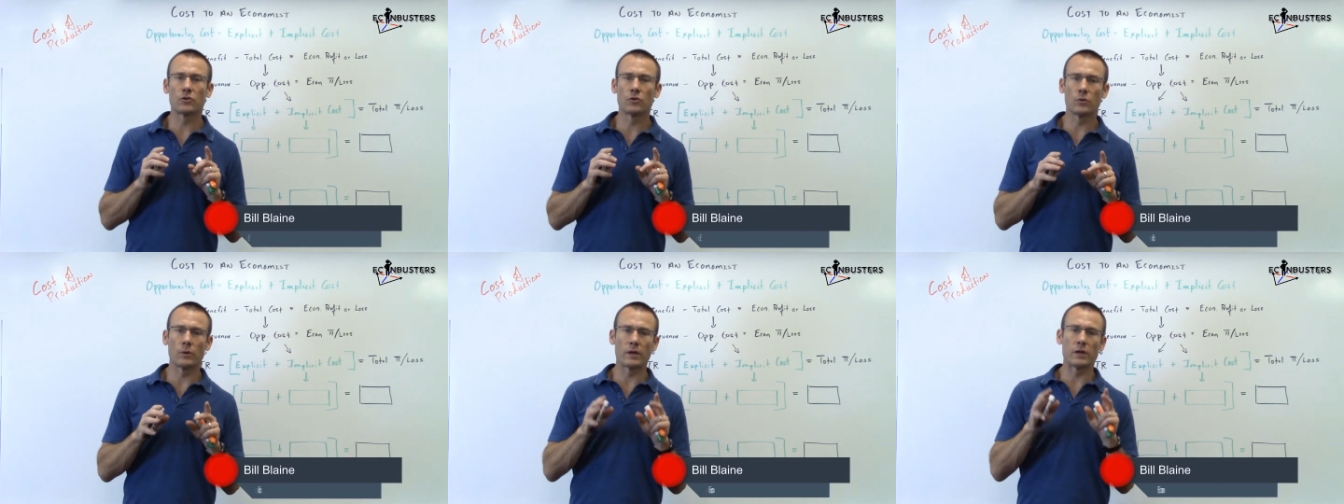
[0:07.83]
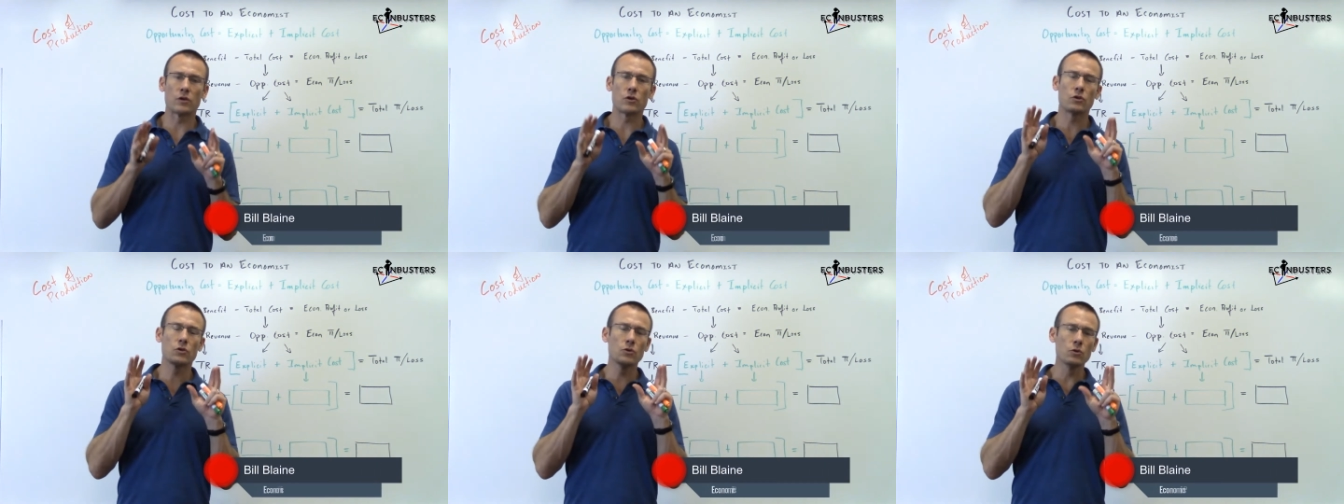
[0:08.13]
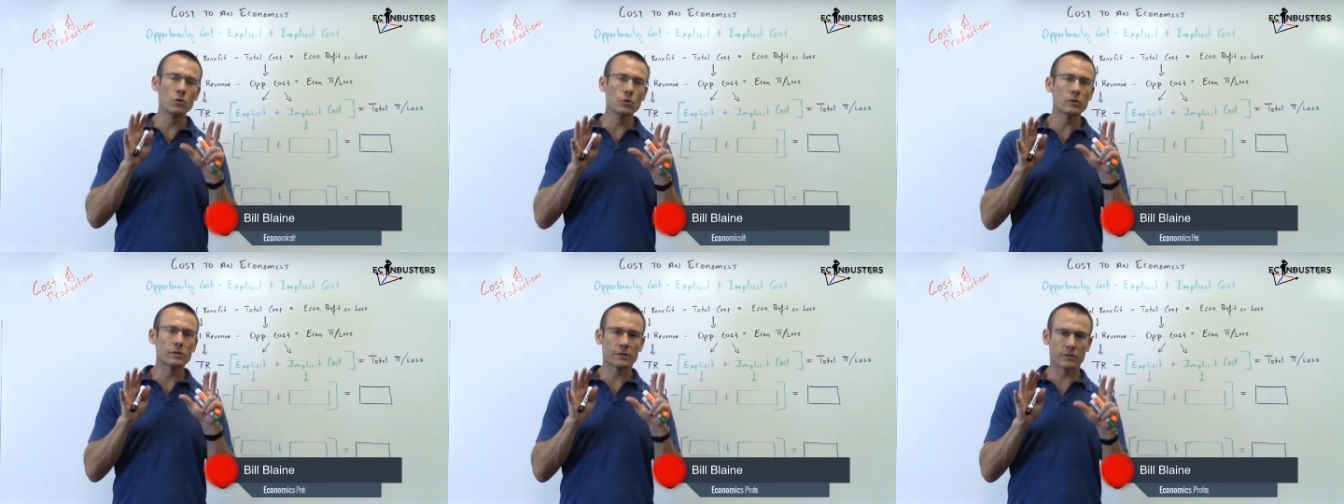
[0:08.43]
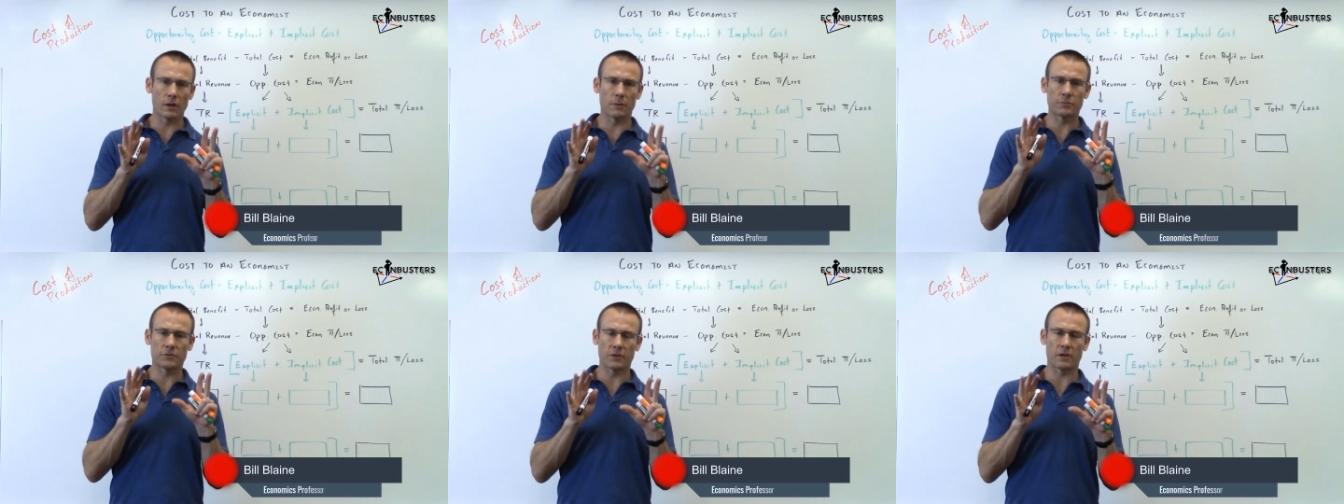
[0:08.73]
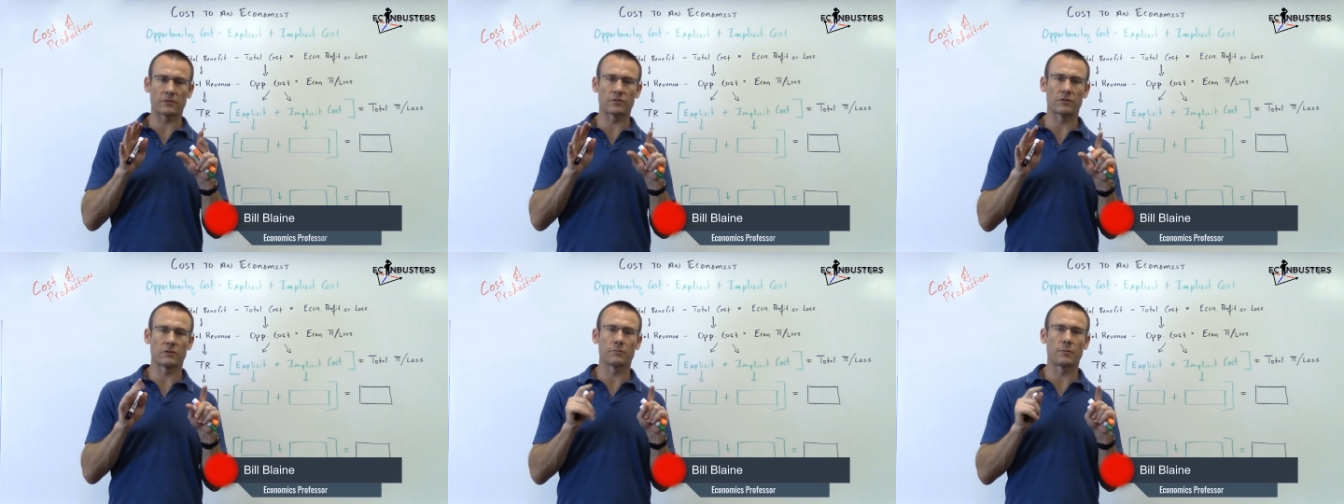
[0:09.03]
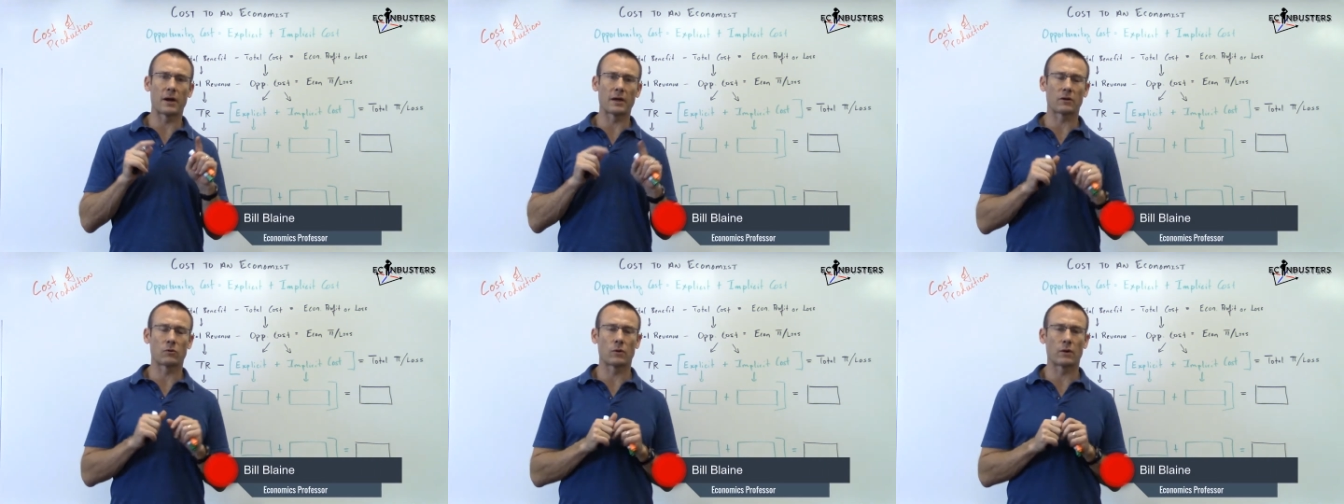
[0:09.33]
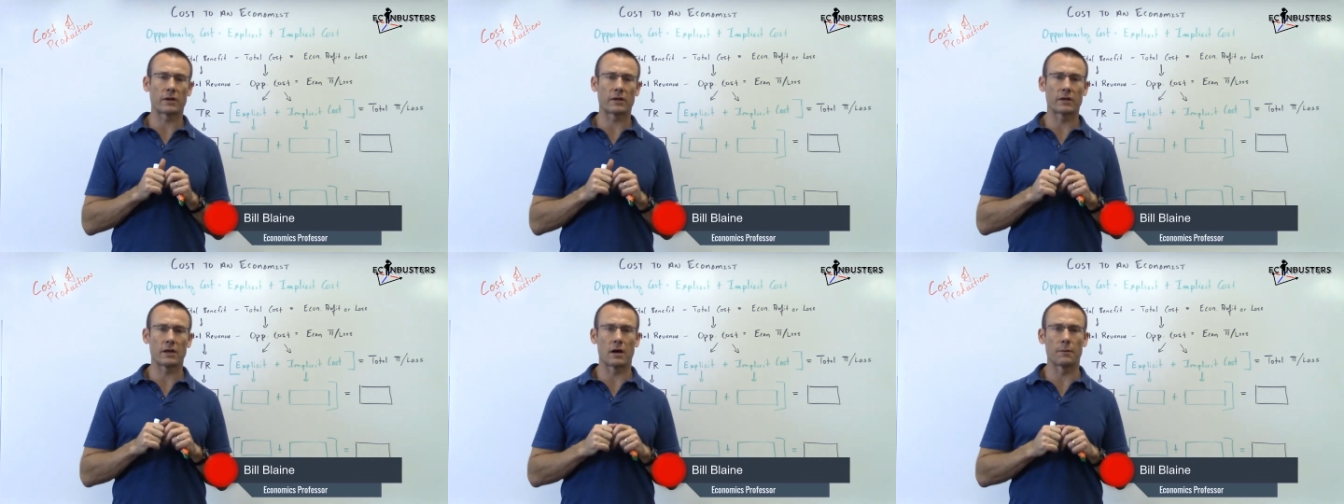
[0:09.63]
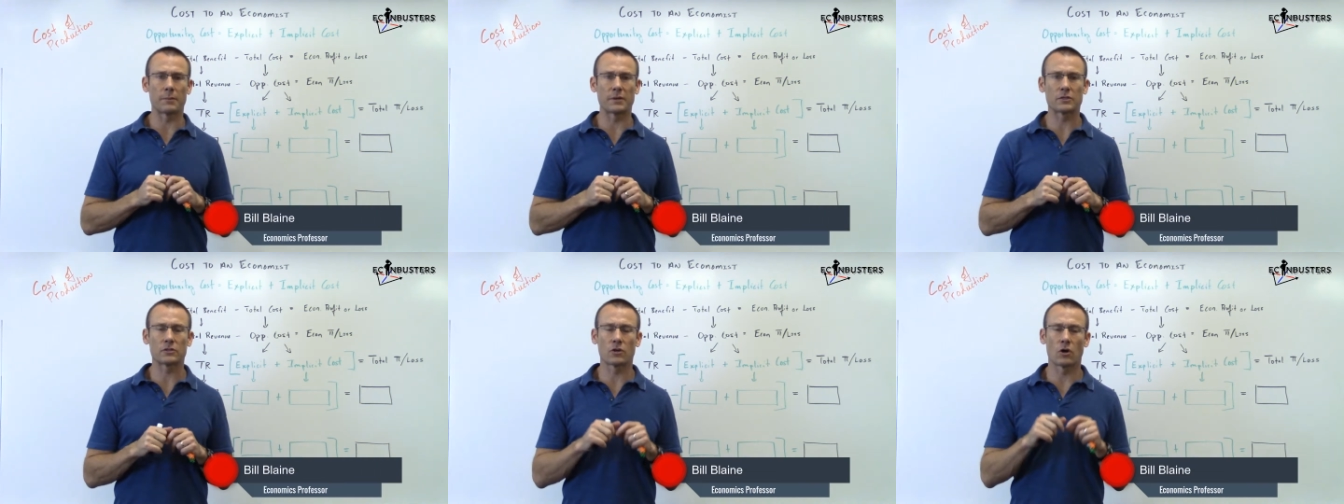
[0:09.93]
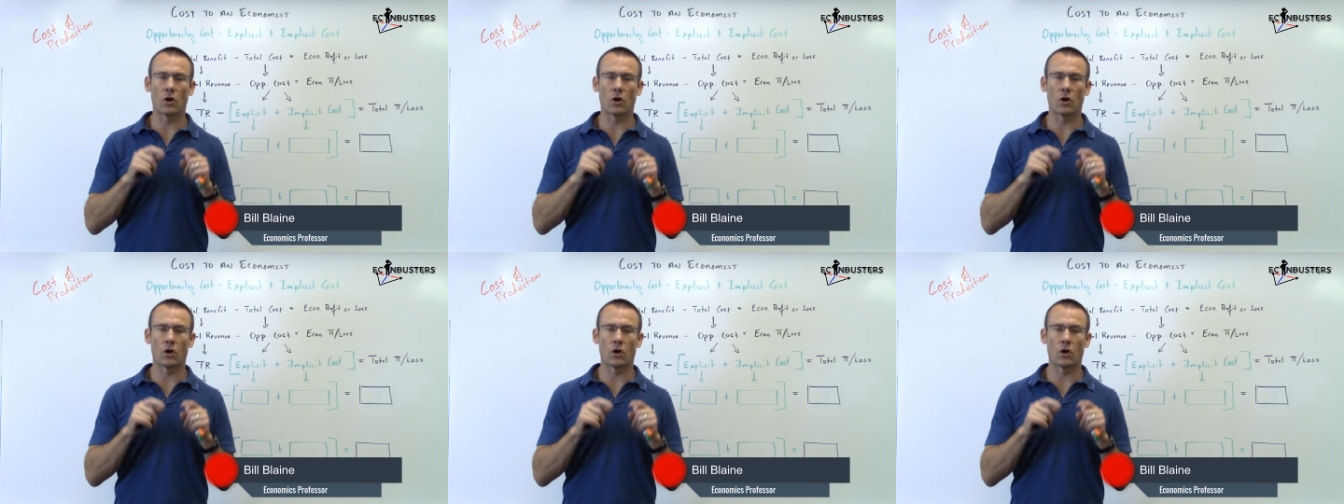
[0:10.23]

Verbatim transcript: to a huge subsection of microeconomics